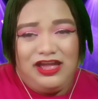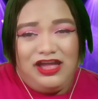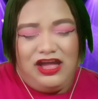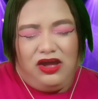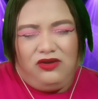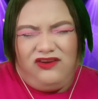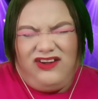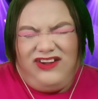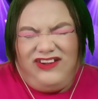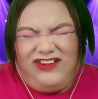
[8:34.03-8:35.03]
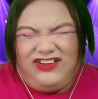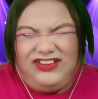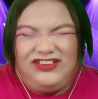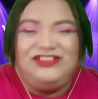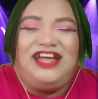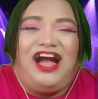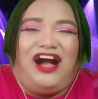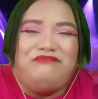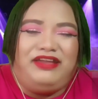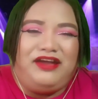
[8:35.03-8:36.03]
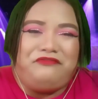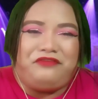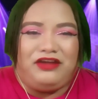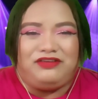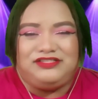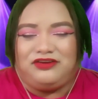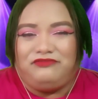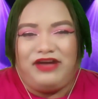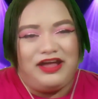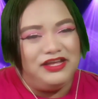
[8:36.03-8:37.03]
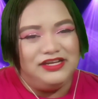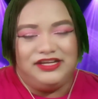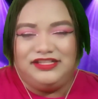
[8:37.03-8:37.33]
Ooh, the humming effect was so very good.